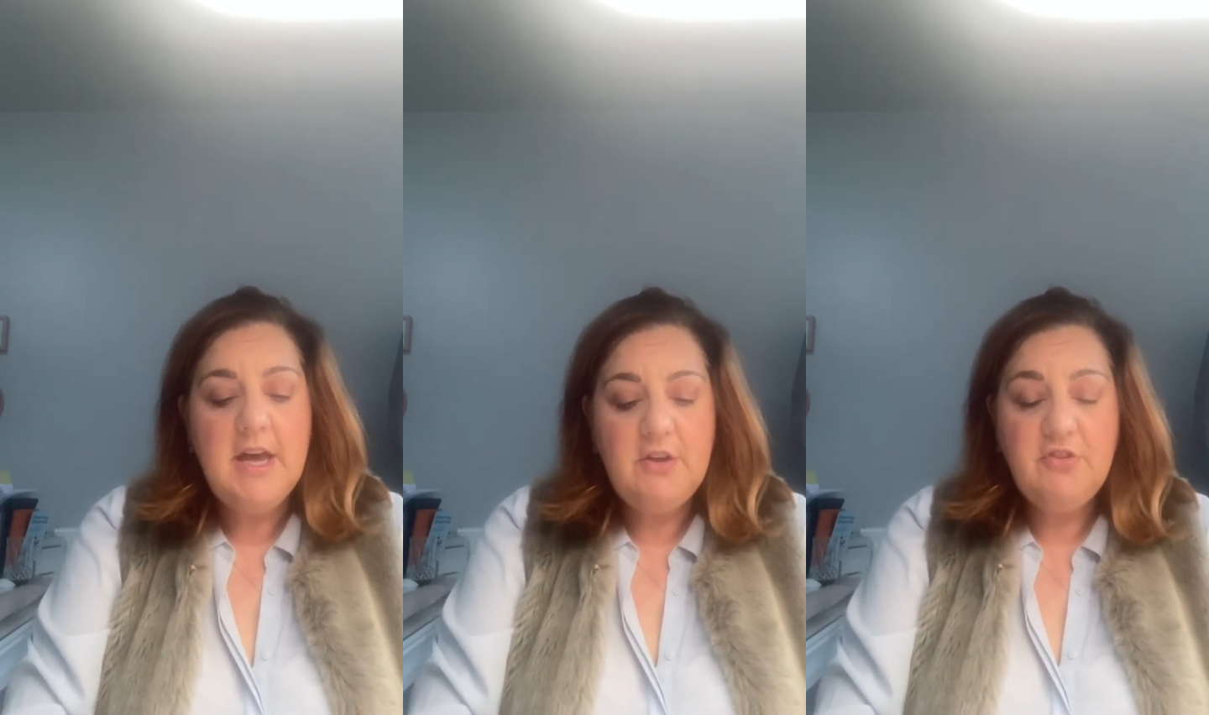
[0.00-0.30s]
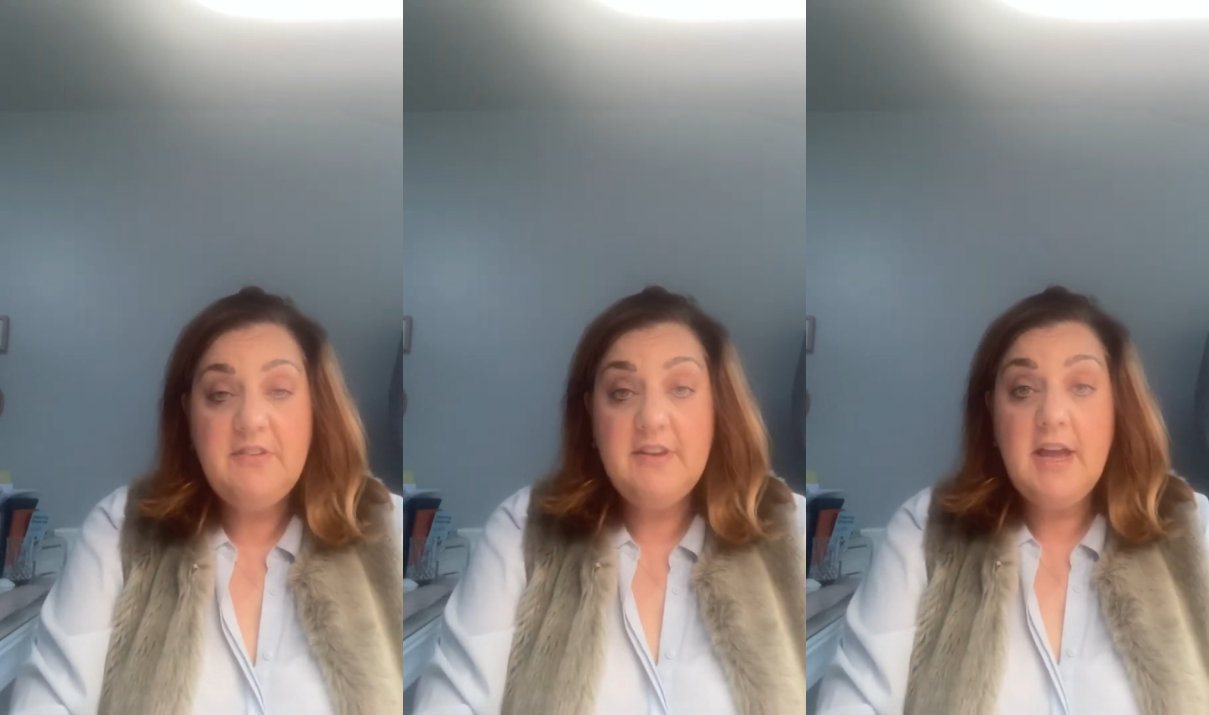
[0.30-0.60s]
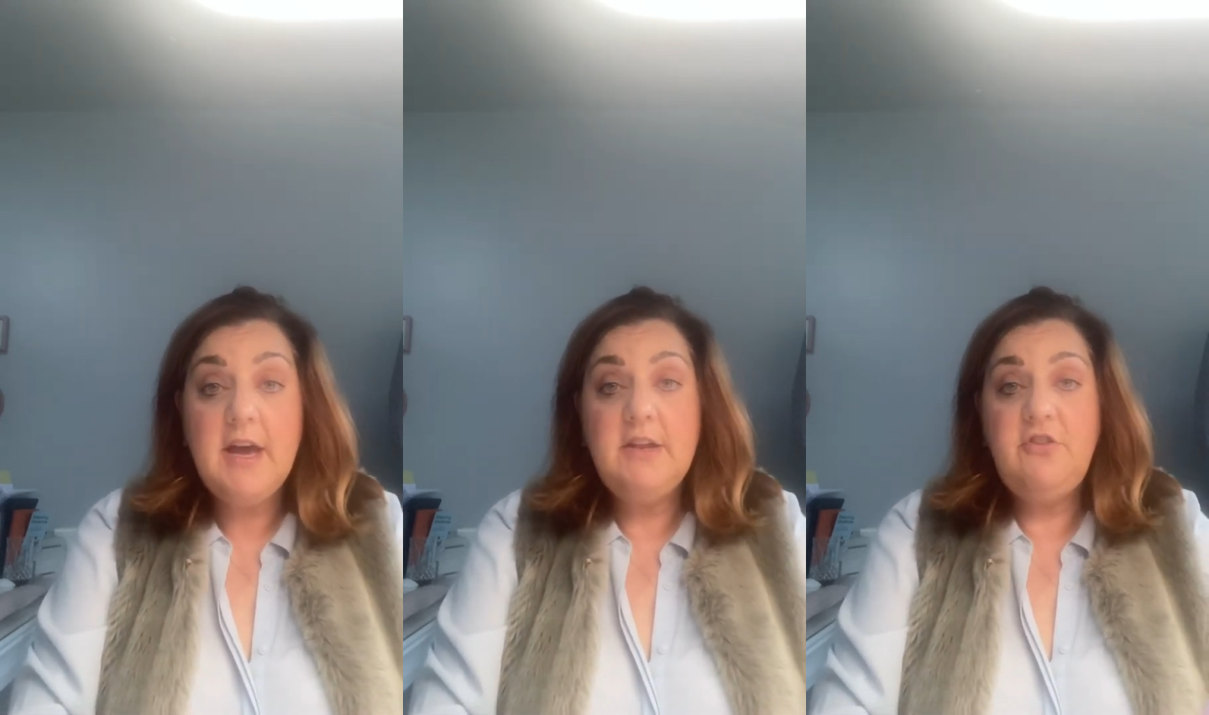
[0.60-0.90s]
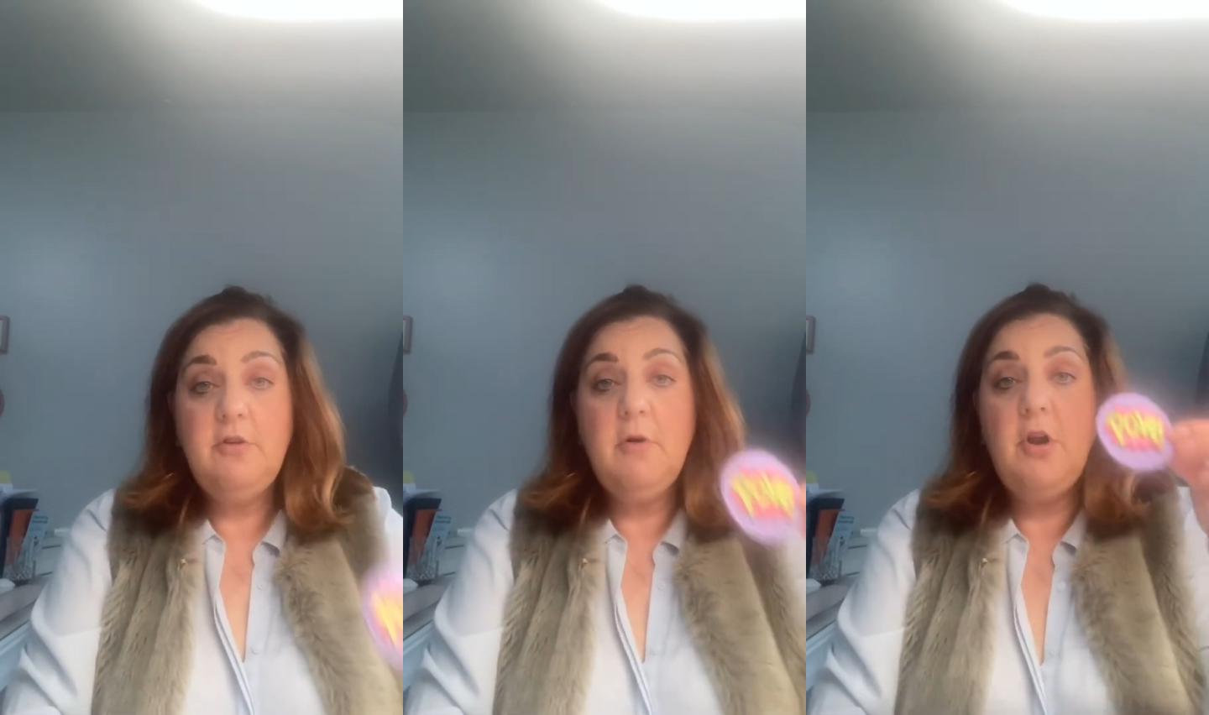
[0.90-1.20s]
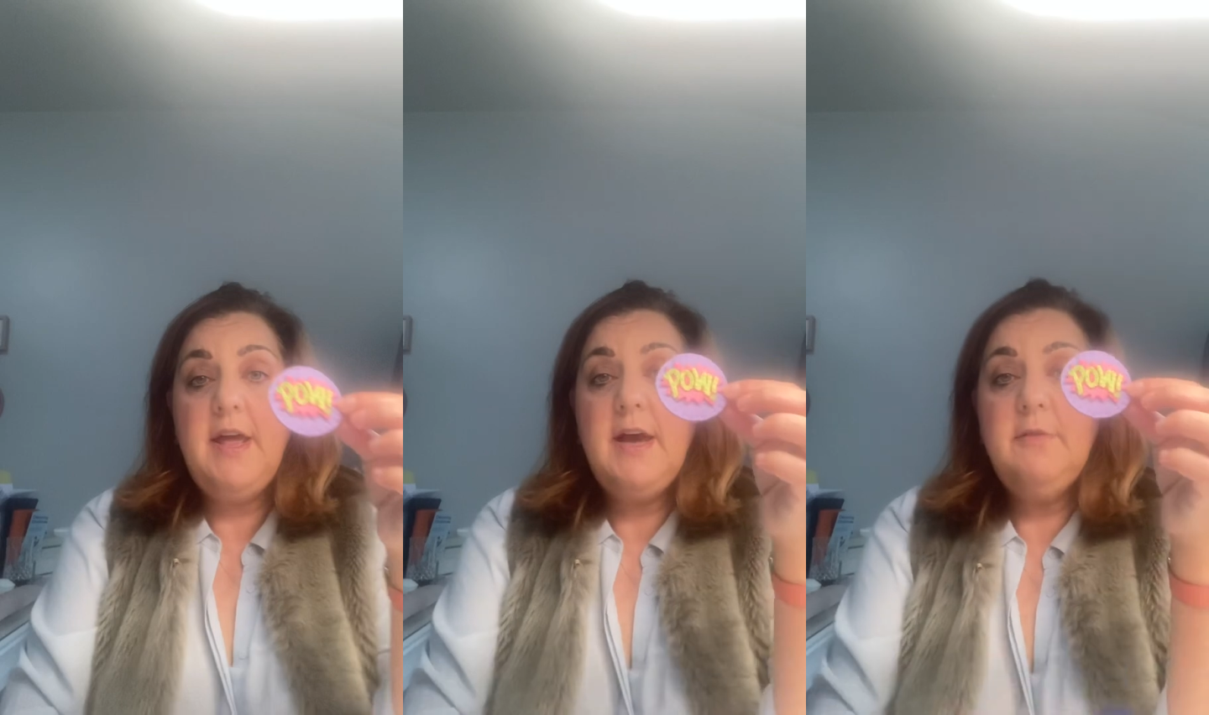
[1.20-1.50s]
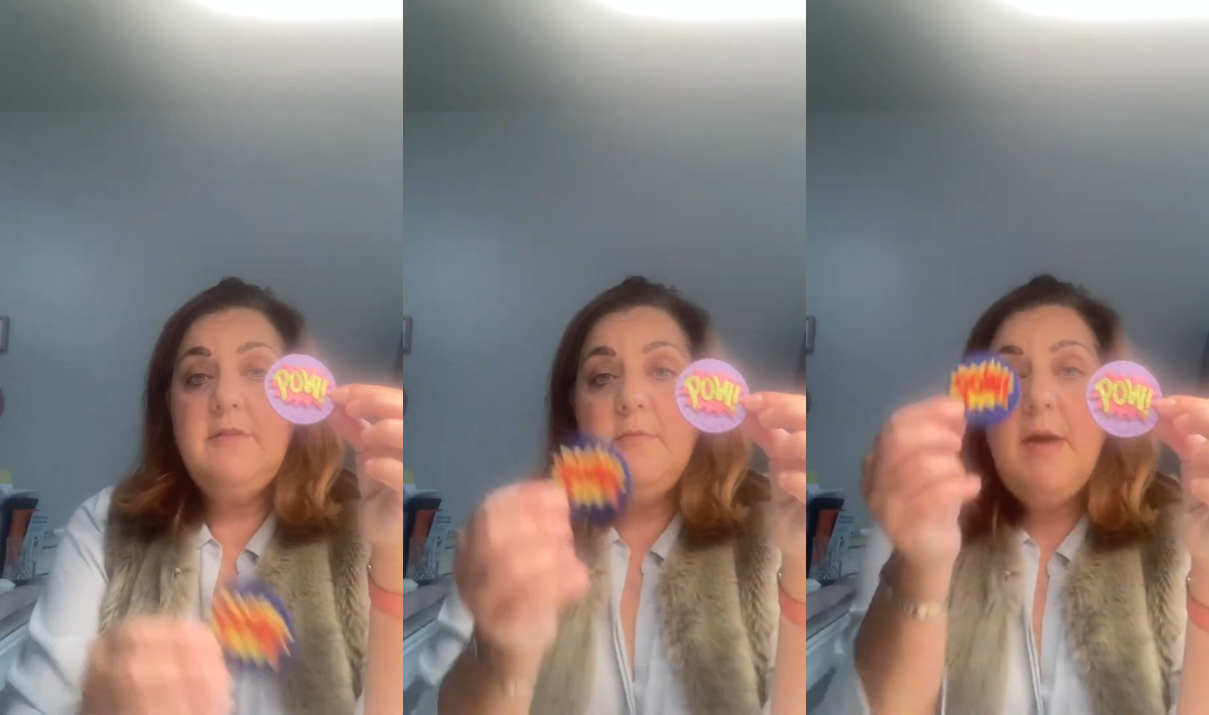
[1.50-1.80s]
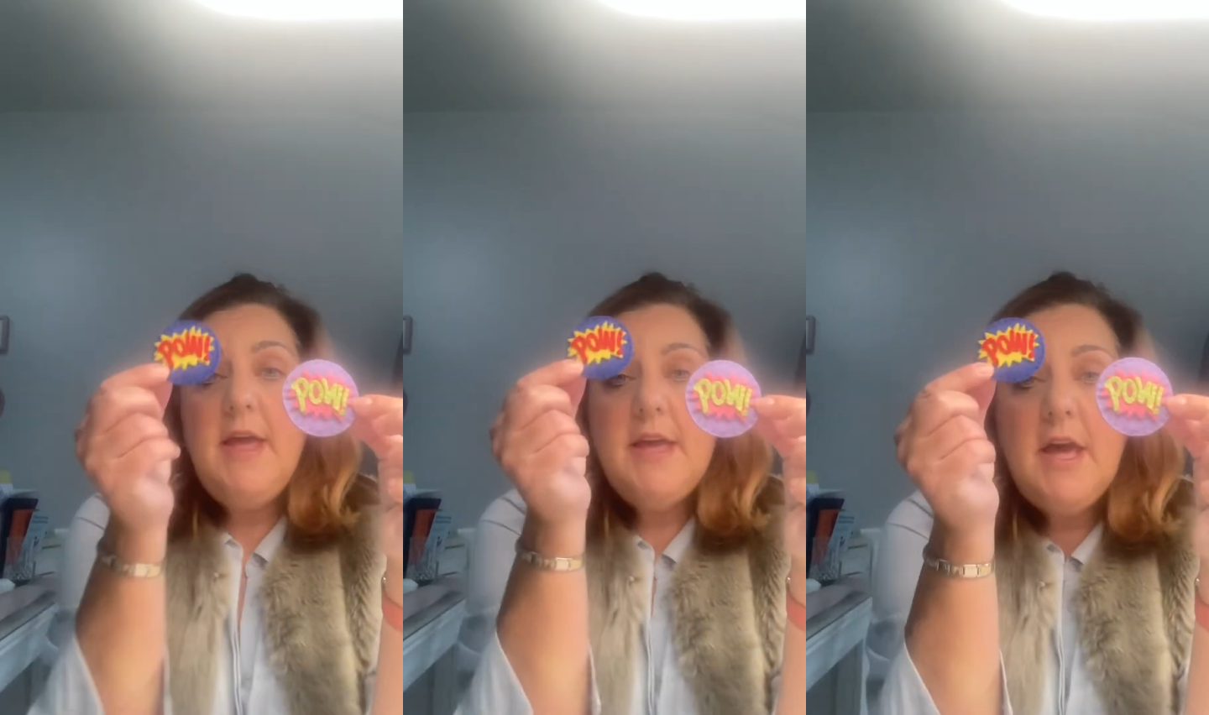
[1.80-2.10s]
just to guide you on how to
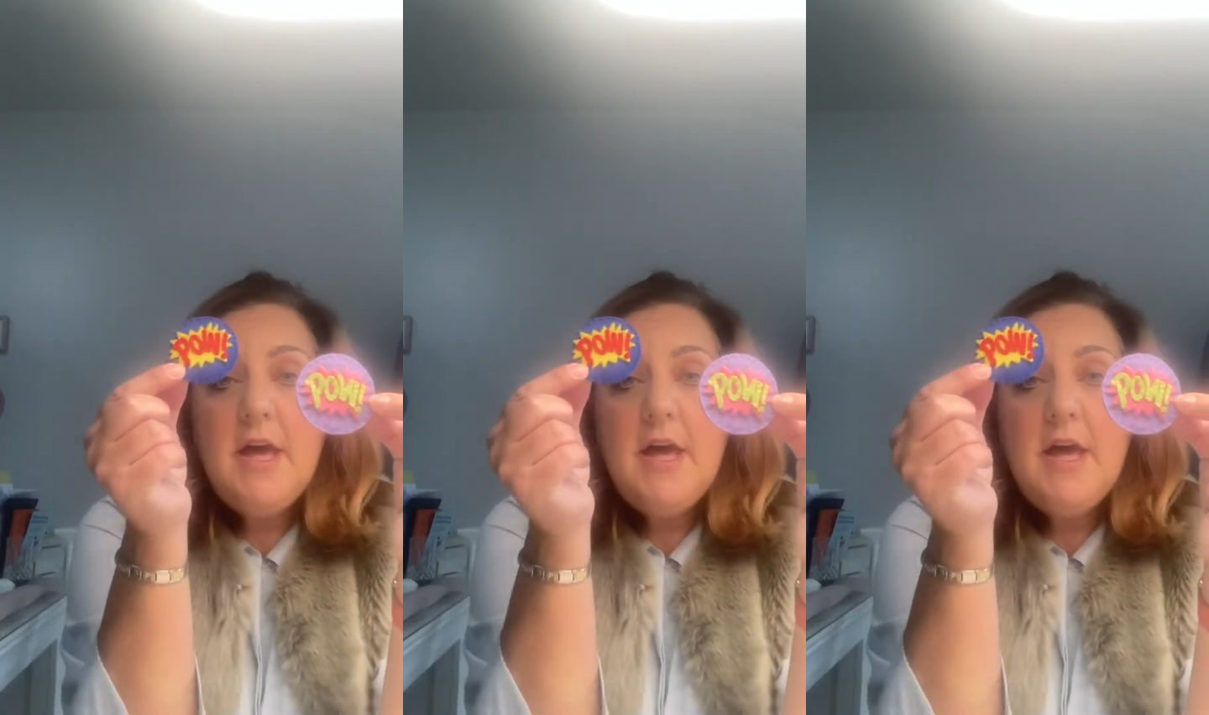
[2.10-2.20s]
make